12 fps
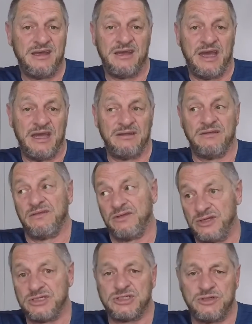And
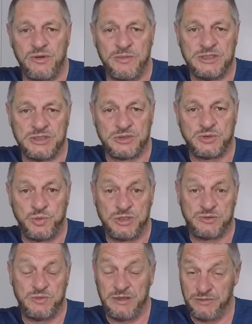these two images,
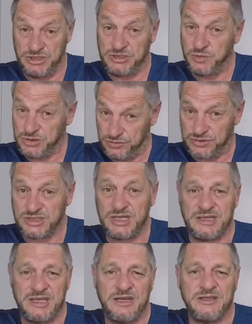which you'll see
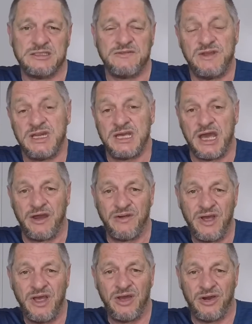at the end of this
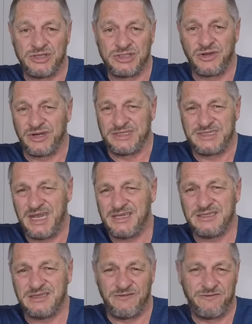video, I shot at
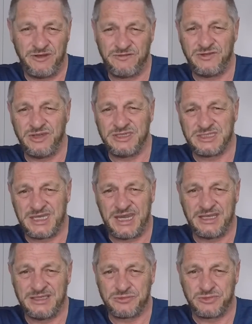10 and 15
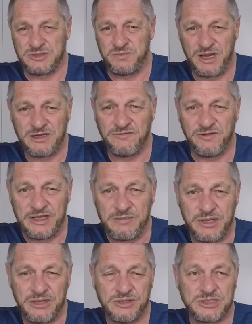seconds respectively,
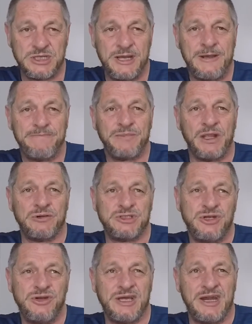because I was
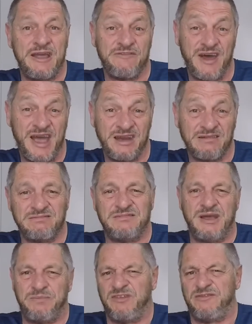shooting at f8,
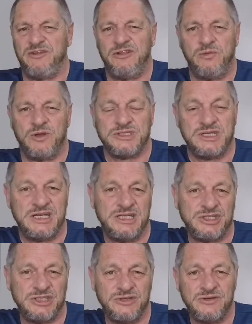depth of field wasn't an
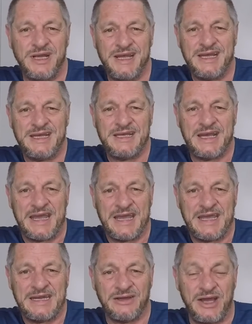issue.
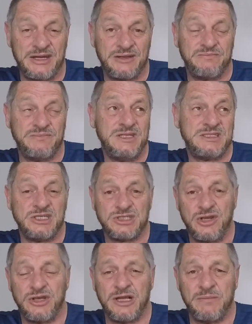And I had a Nissi
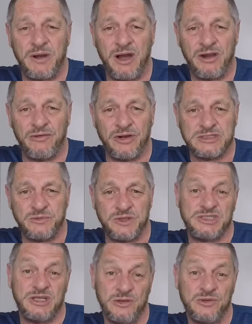circular polarizer,
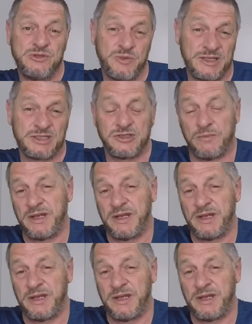which you lose one stop